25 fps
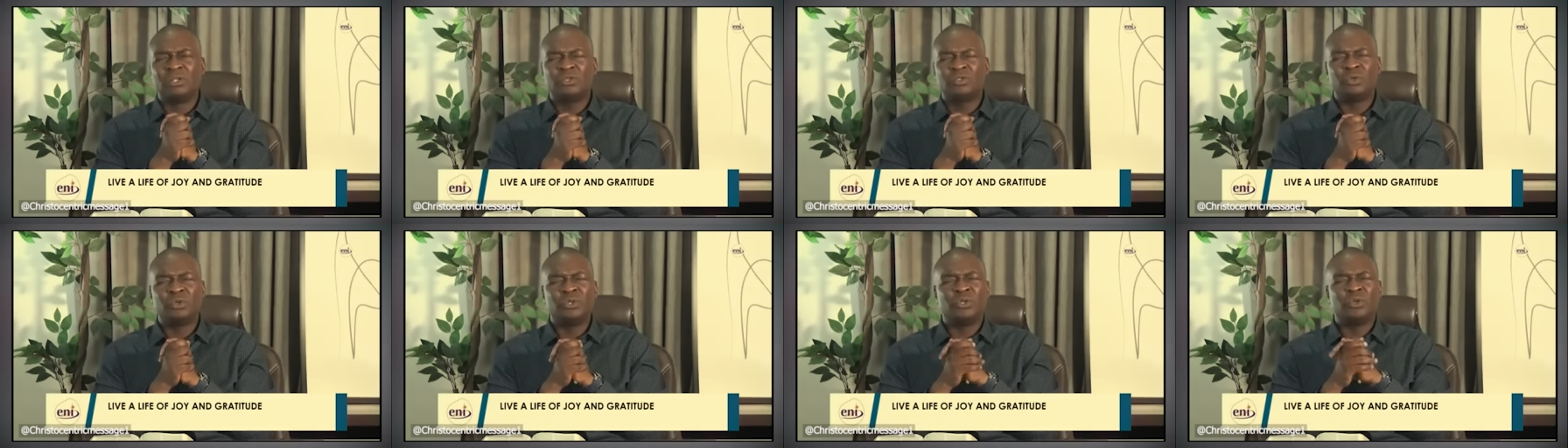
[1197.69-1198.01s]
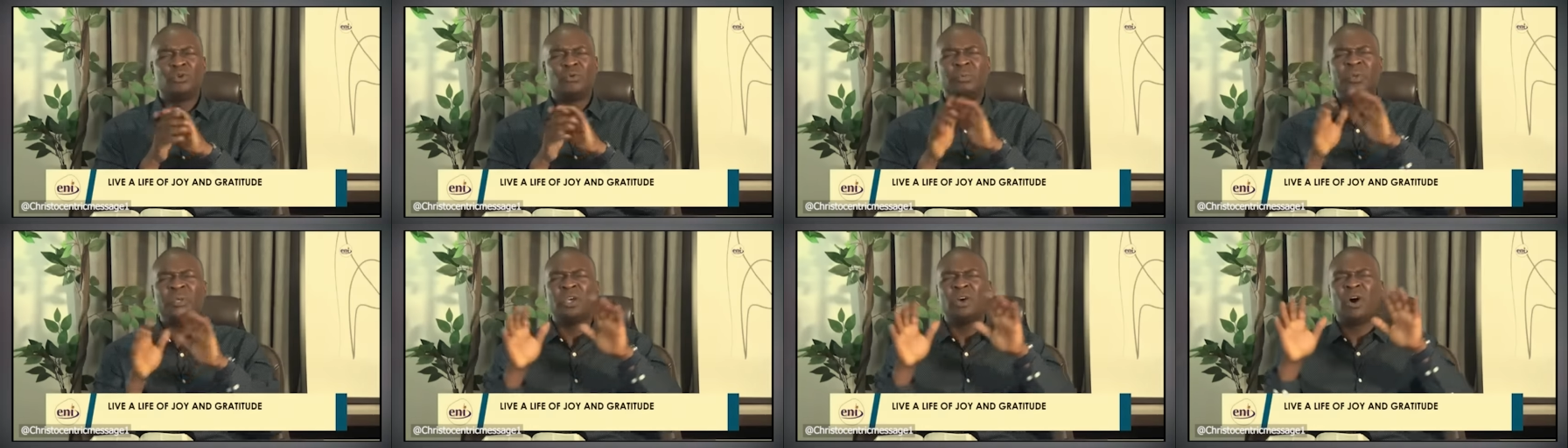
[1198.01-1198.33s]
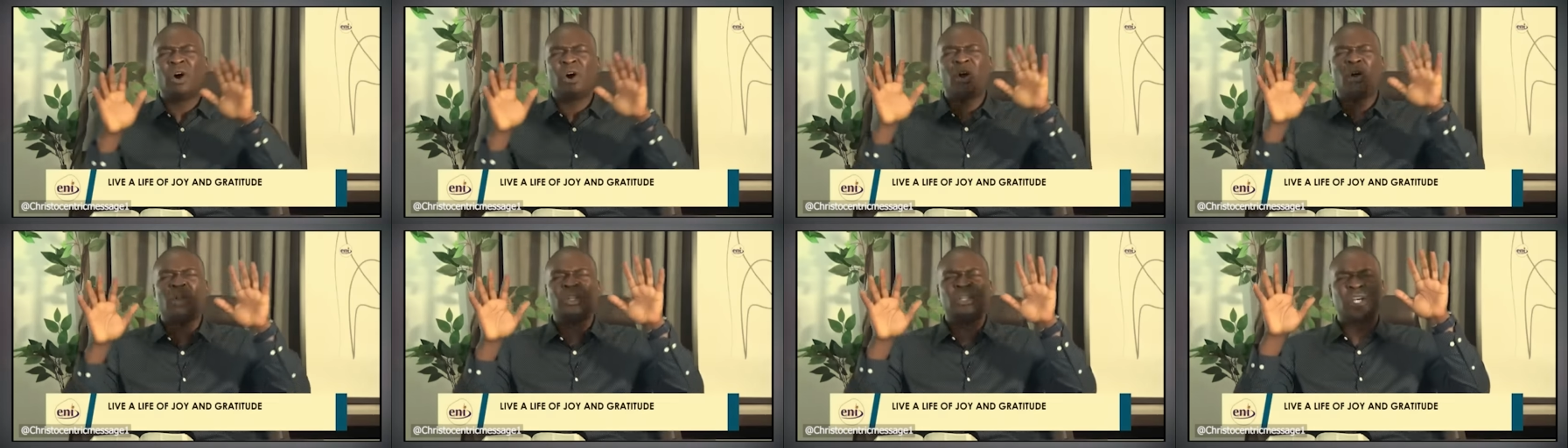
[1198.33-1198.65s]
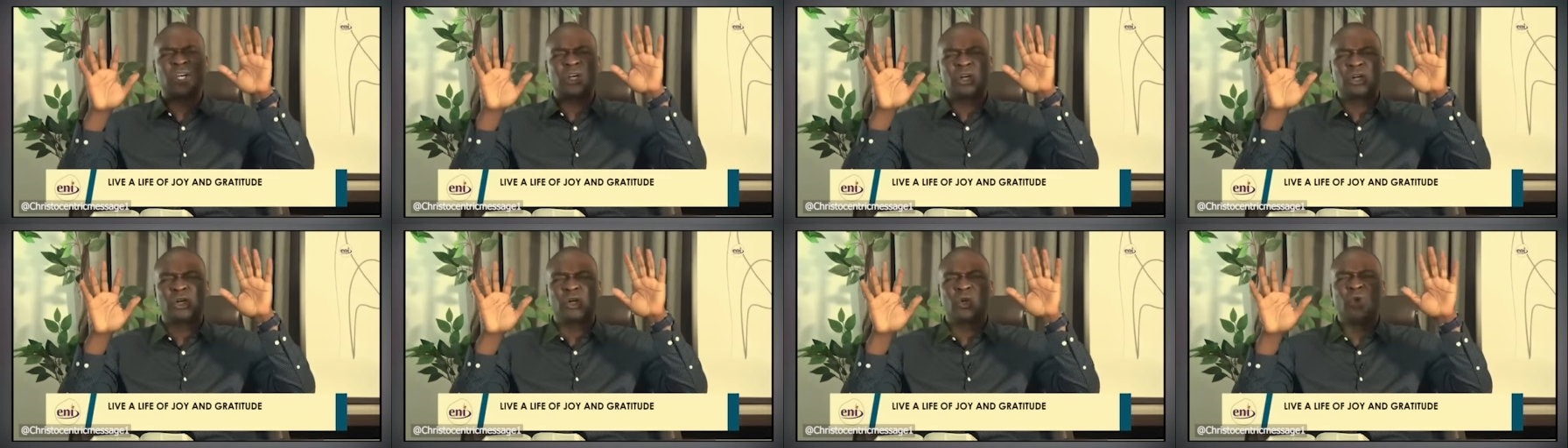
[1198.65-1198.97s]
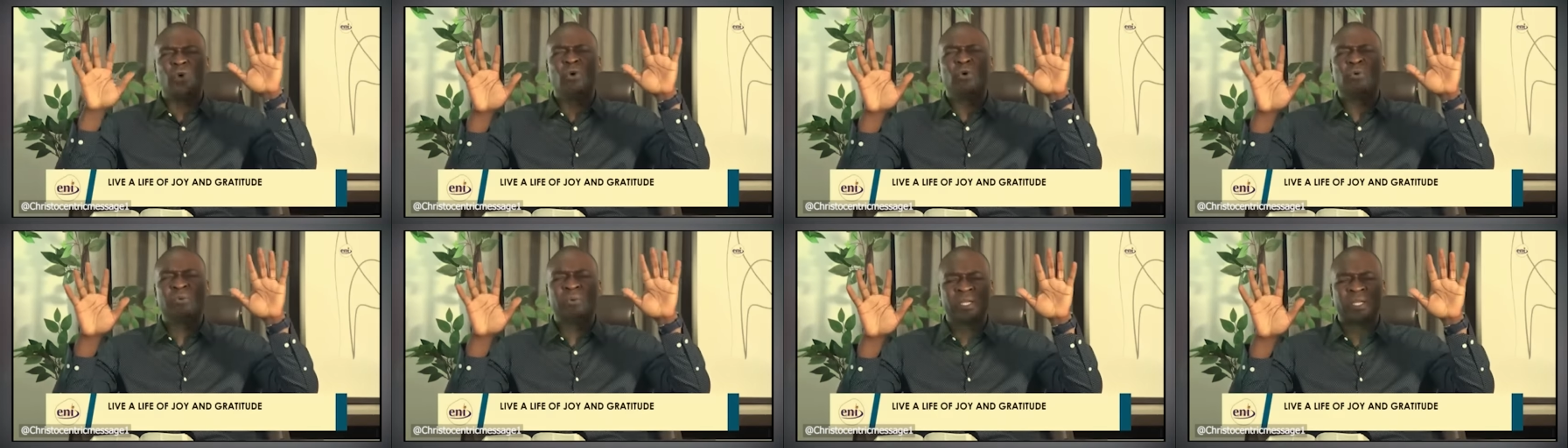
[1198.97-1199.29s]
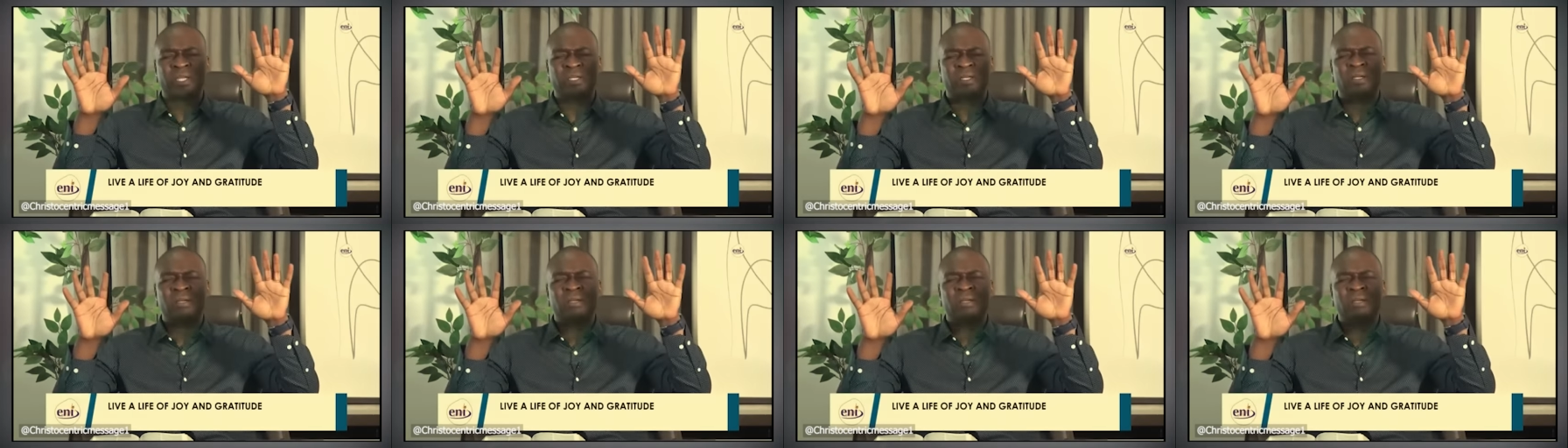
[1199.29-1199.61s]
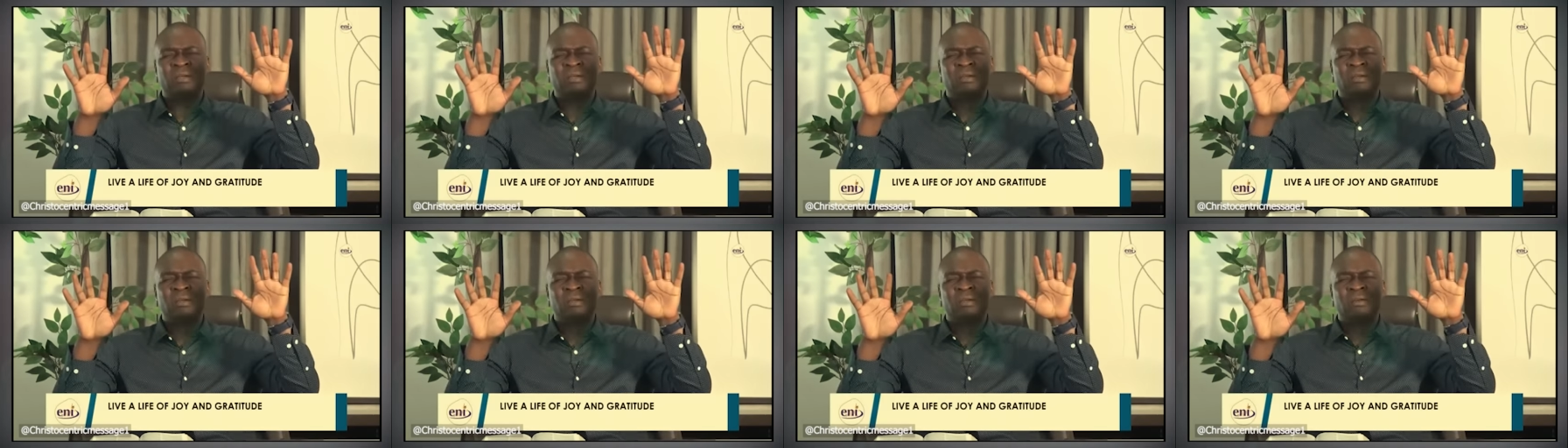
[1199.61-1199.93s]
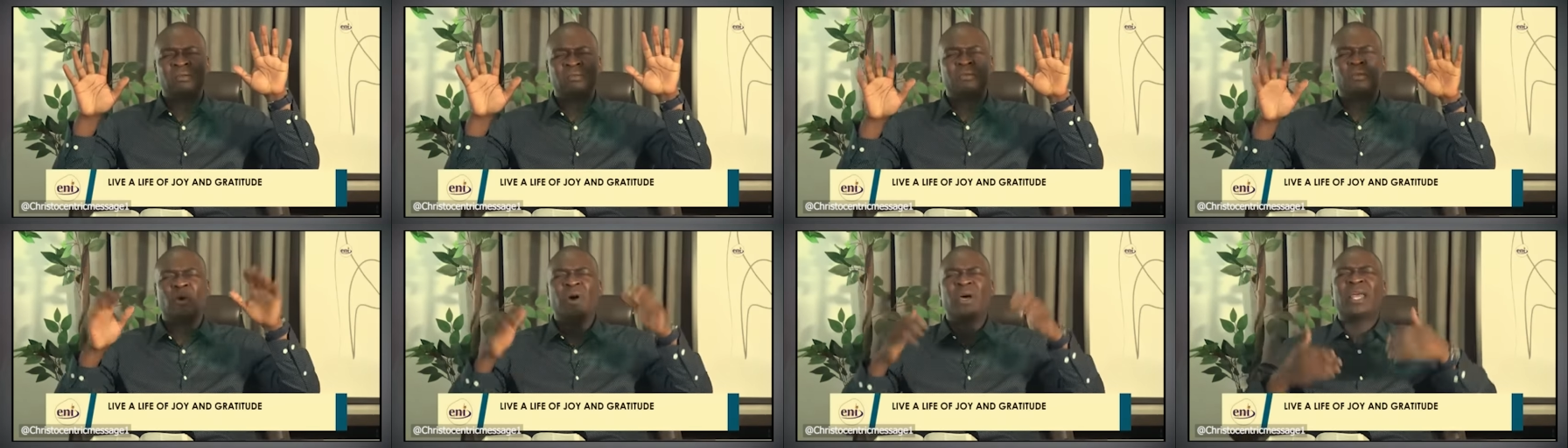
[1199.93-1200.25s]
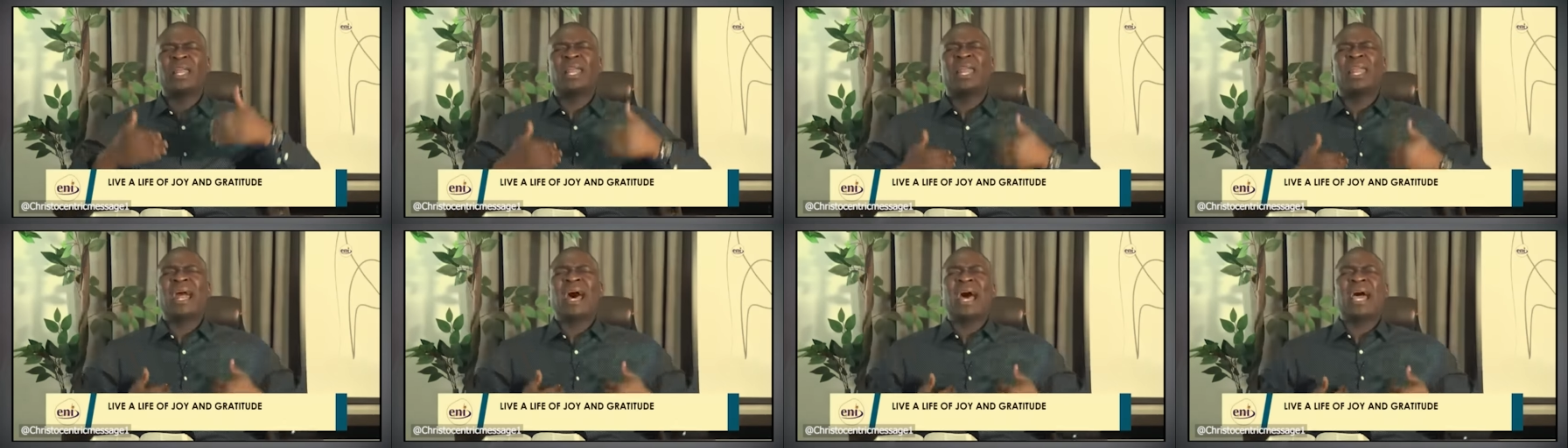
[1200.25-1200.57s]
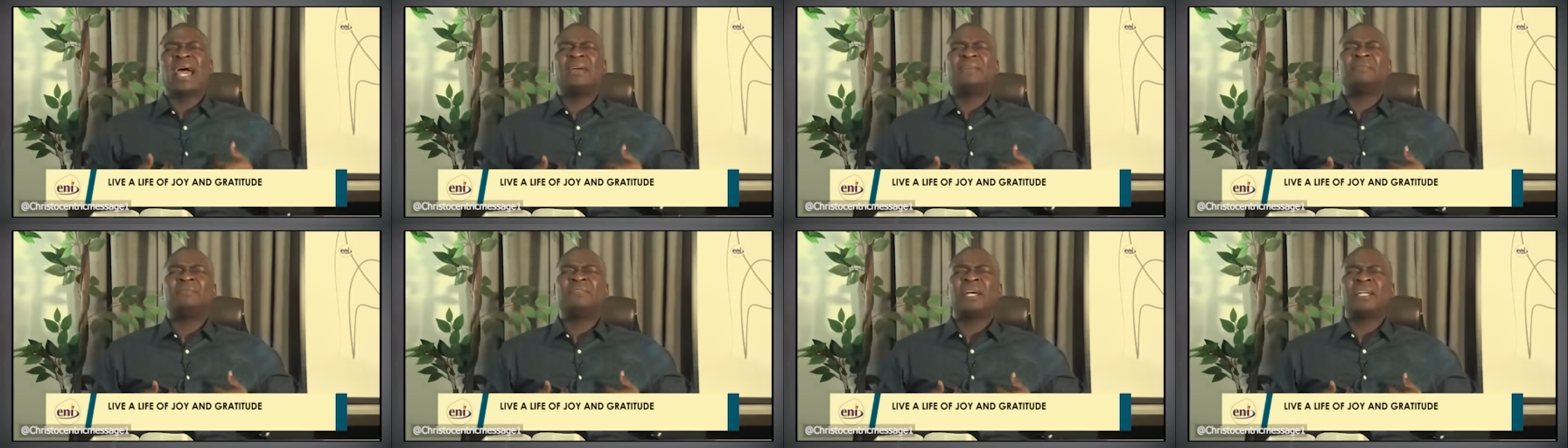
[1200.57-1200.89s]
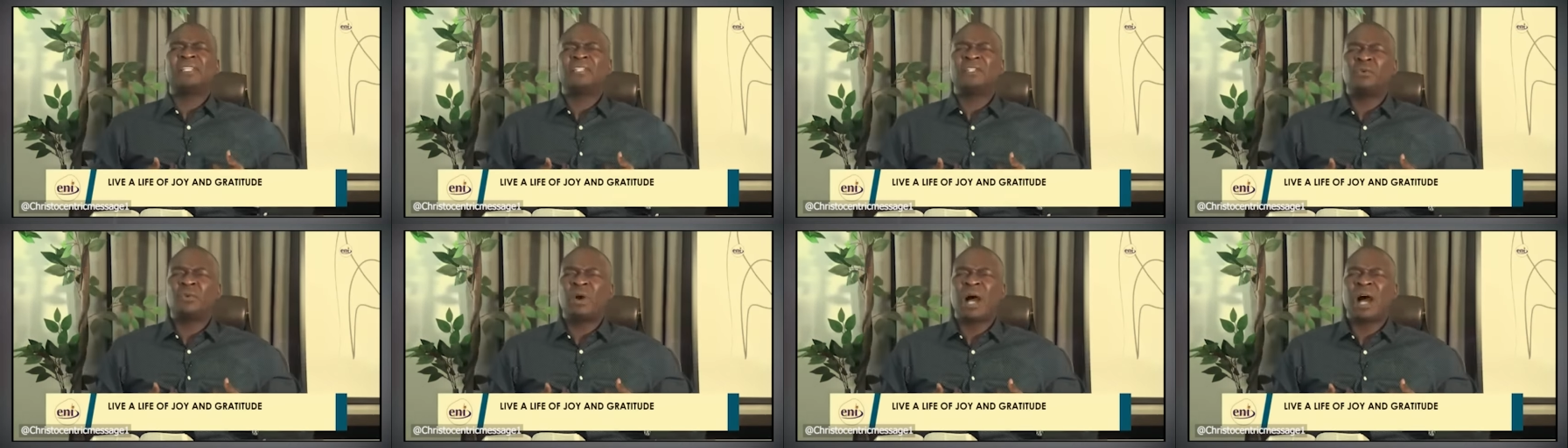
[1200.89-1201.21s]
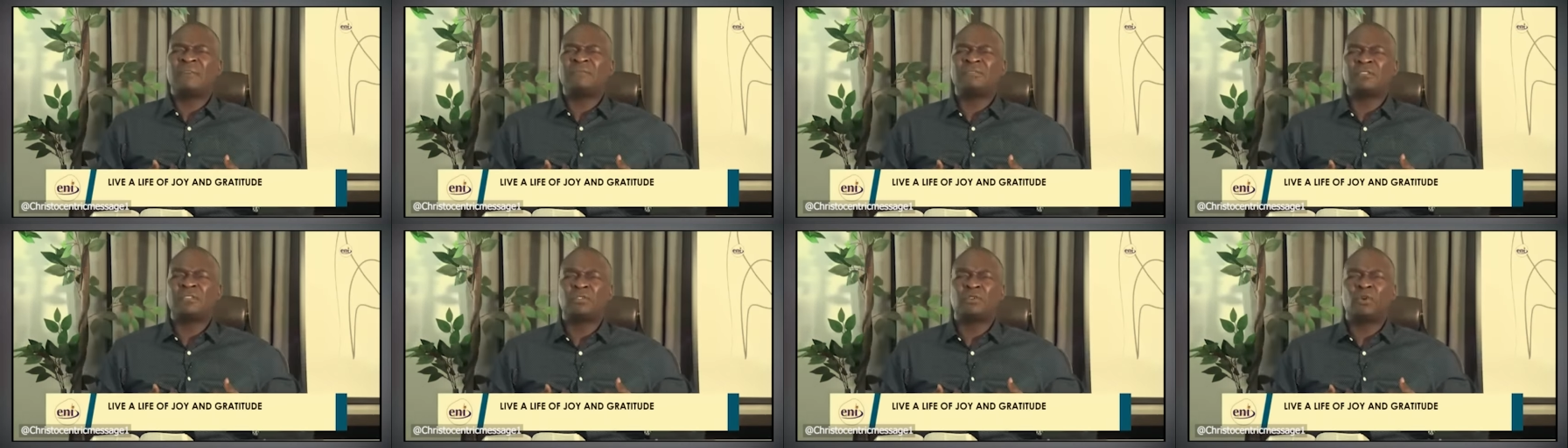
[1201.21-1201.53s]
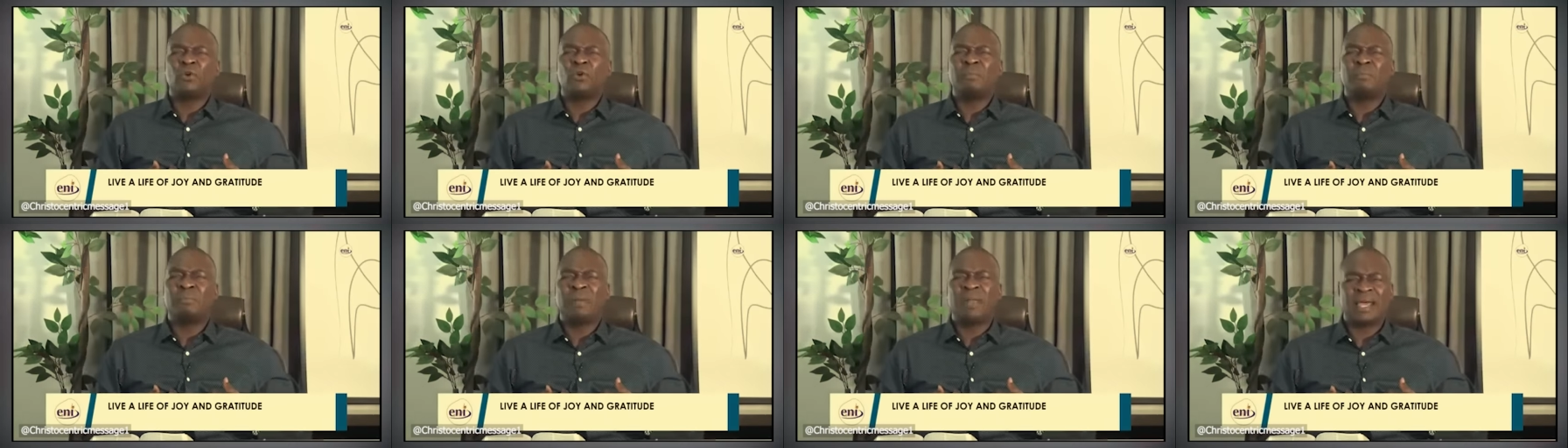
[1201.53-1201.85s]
To you be all the glory for a life that you have so